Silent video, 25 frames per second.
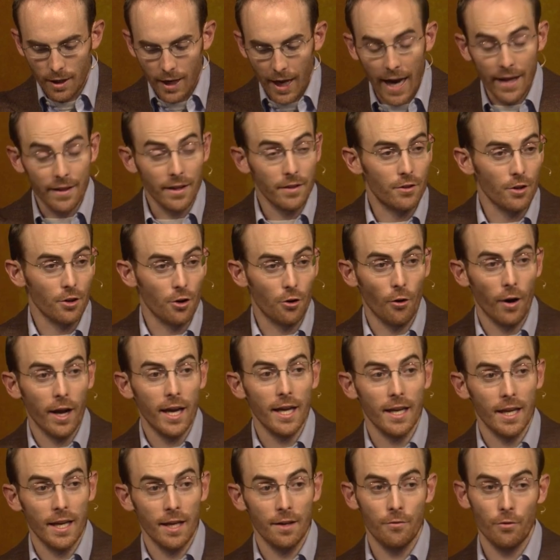and that the
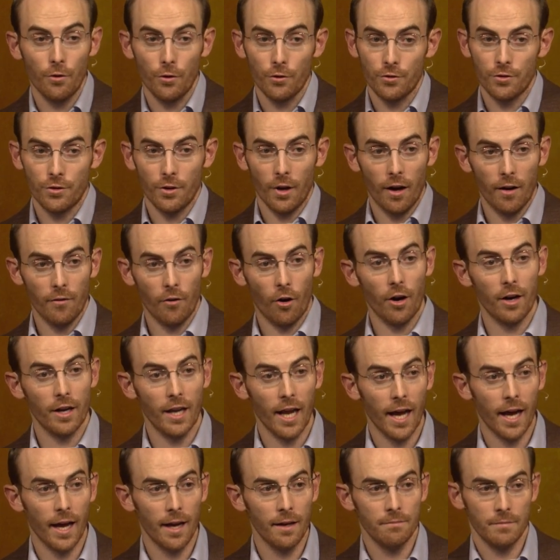great evils of our
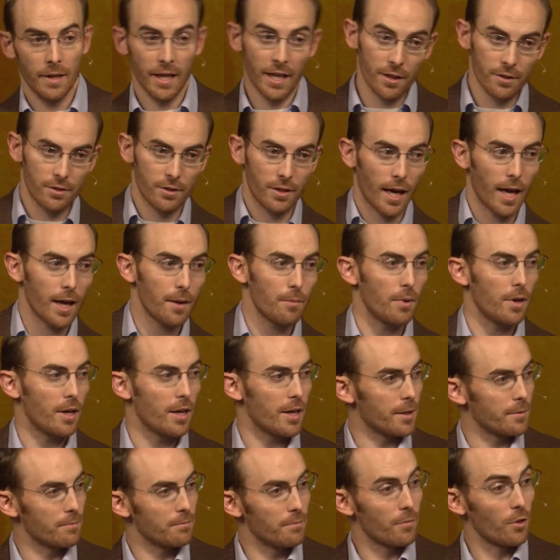day, his day
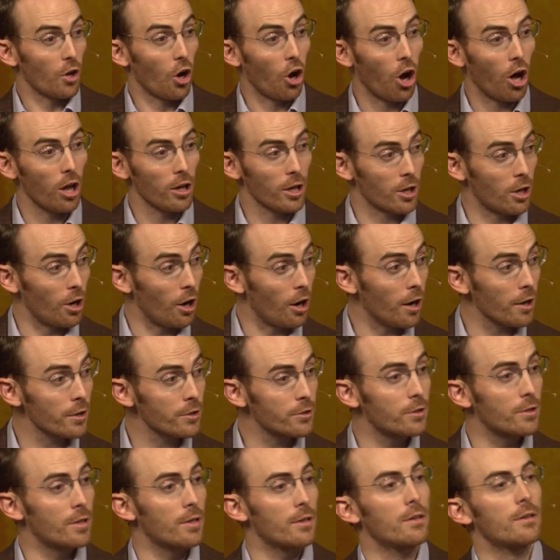being the
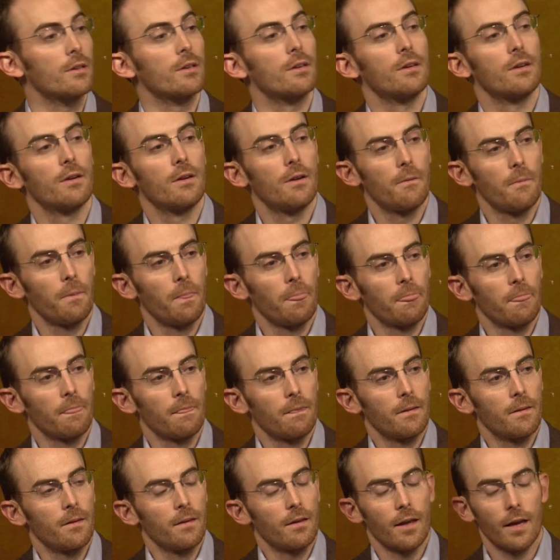Holocaust,
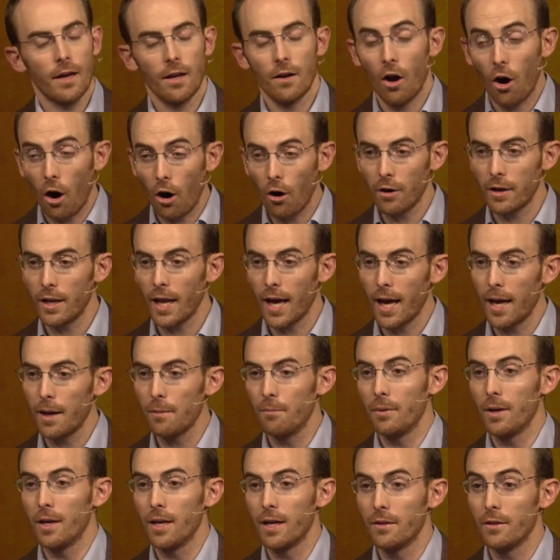in our day
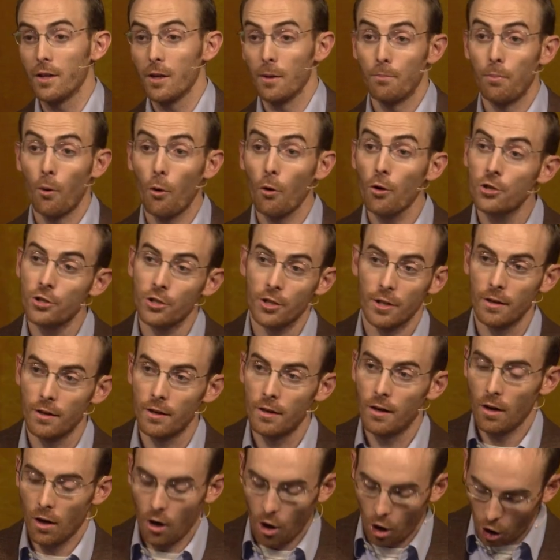being the abortion
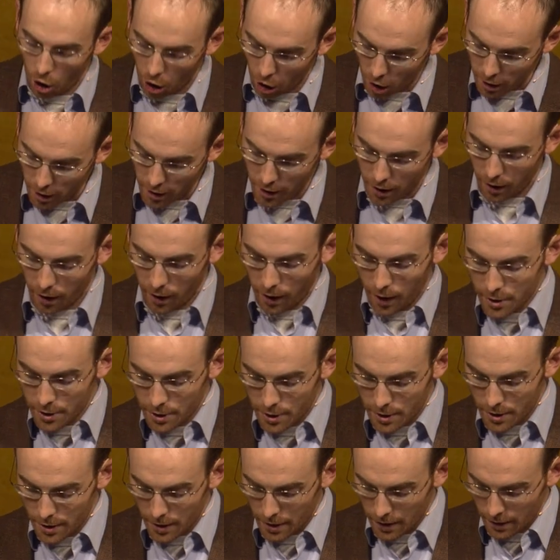
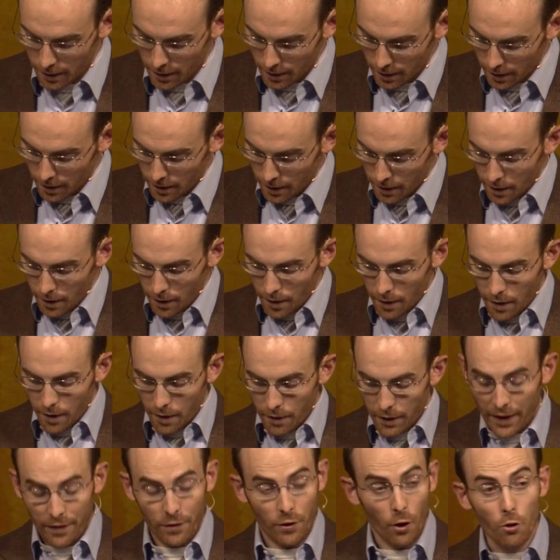holocaust,
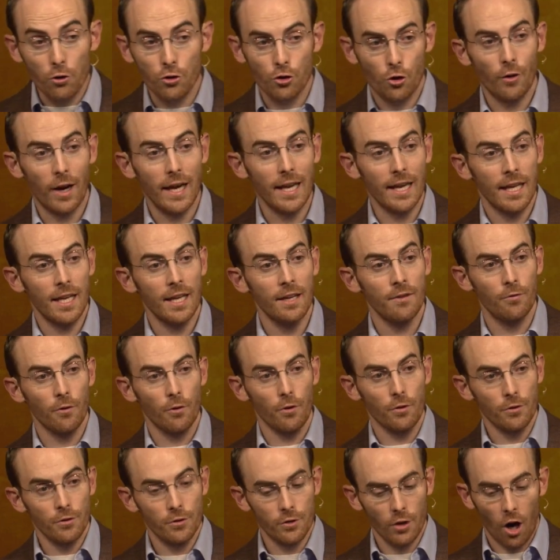that those great
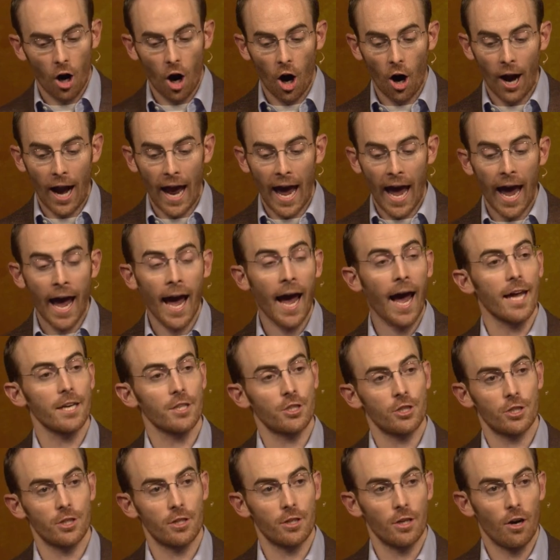evils are
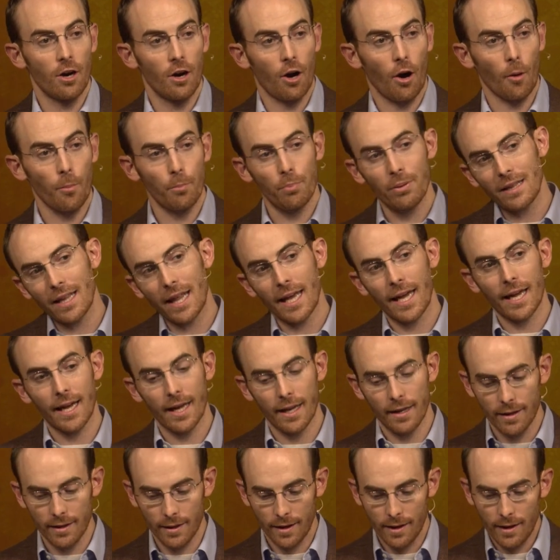hatched, are
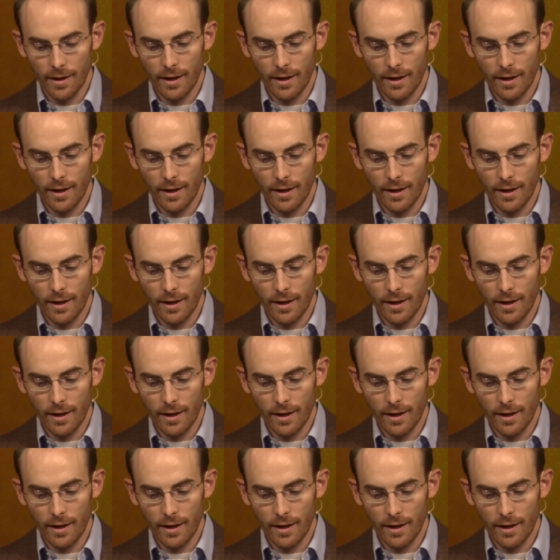planned